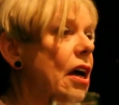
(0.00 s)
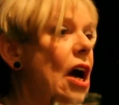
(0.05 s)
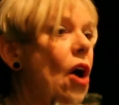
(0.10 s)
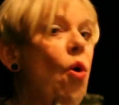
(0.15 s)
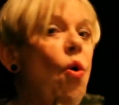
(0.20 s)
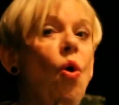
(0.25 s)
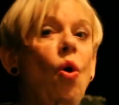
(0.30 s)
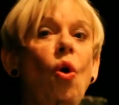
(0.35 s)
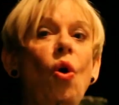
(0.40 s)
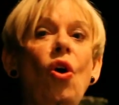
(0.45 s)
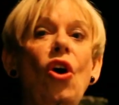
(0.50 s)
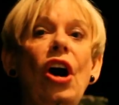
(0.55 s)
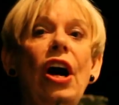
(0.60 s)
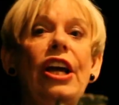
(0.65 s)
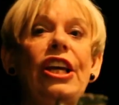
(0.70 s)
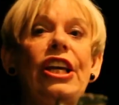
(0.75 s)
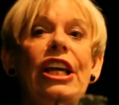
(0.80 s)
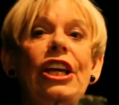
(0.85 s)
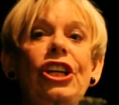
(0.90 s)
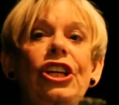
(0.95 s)
Or,
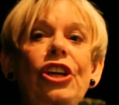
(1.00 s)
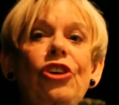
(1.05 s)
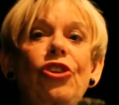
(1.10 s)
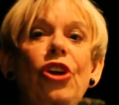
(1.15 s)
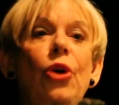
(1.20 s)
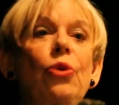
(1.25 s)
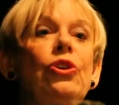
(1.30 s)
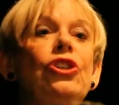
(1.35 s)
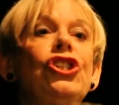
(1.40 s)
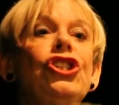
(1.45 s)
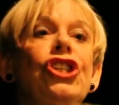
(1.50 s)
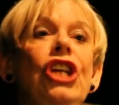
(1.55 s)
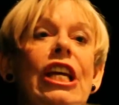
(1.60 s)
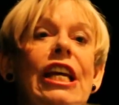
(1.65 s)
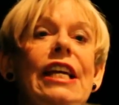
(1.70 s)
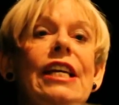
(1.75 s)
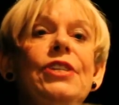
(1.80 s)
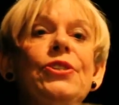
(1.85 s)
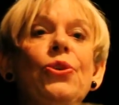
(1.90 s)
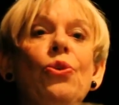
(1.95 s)

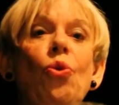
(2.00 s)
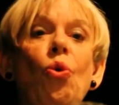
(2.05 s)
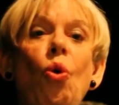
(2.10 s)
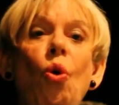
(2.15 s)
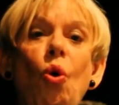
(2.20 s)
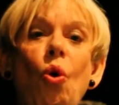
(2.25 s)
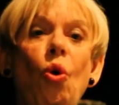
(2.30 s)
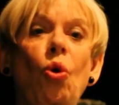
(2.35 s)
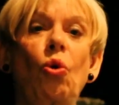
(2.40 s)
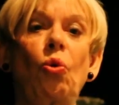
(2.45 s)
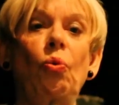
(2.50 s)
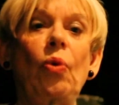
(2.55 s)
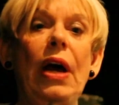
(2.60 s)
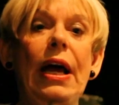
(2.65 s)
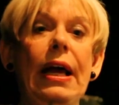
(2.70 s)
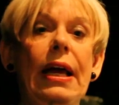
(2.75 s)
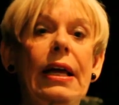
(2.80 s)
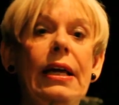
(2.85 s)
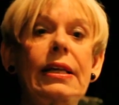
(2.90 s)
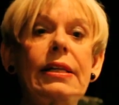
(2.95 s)
she's
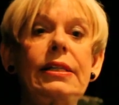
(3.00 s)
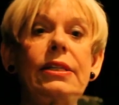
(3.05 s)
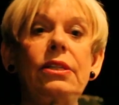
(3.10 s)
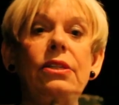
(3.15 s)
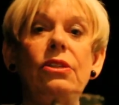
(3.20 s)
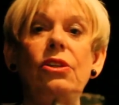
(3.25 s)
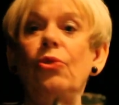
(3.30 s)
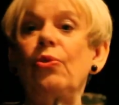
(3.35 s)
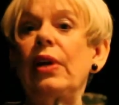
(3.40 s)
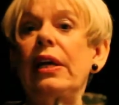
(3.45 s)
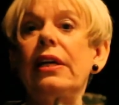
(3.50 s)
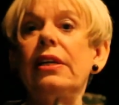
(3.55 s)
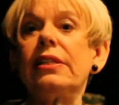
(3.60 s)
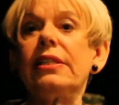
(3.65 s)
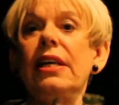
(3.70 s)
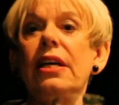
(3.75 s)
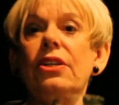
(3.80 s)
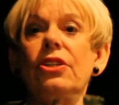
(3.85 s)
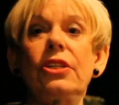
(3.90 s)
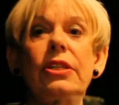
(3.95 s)
always doing
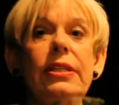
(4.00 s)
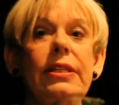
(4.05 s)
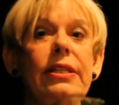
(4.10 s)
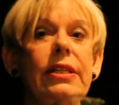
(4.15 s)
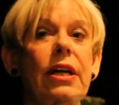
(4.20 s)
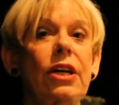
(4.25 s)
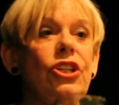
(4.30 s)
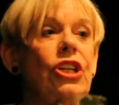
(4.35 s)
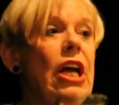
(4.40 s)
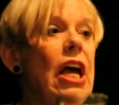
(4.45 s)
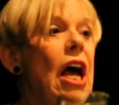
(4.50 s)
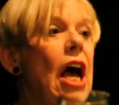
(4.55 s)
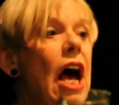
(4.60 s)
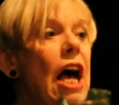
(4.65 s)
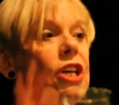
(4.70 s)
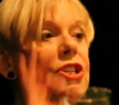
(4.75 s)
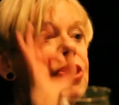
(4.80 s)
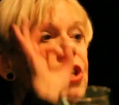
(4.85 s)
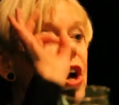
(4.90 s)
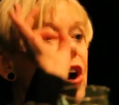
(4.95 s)
such and such, as